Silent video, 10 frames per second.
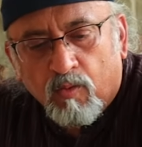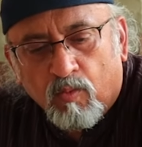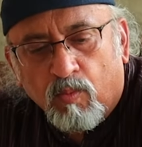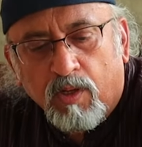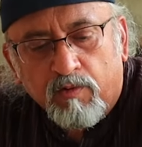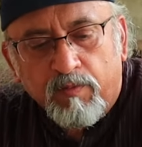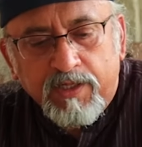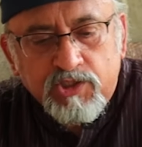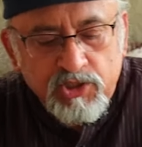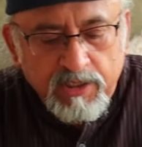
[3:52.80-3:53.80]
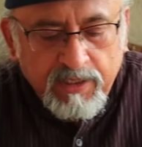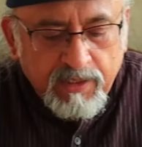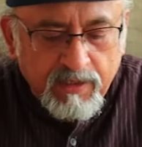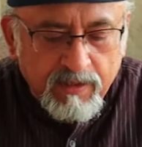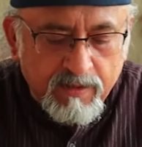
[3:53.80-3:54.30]
1 red
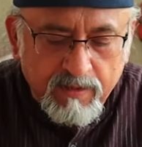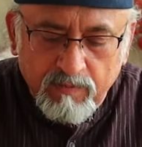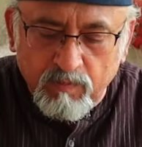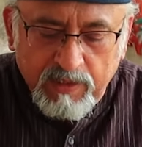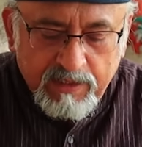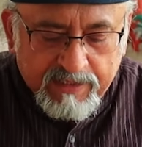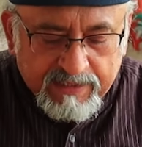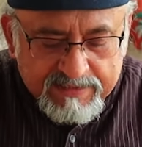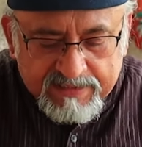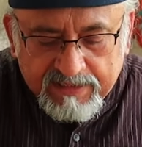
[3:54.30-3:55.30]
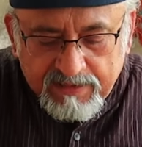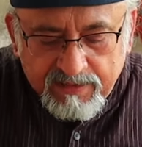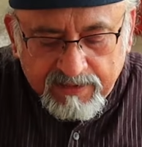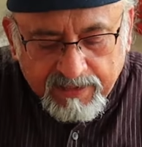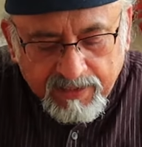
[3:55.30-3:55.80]
chili, we'll de-sear it
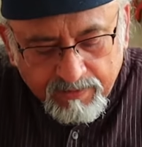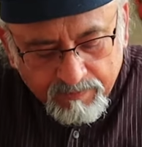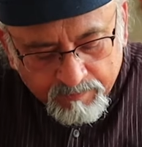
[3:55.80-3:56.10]
again.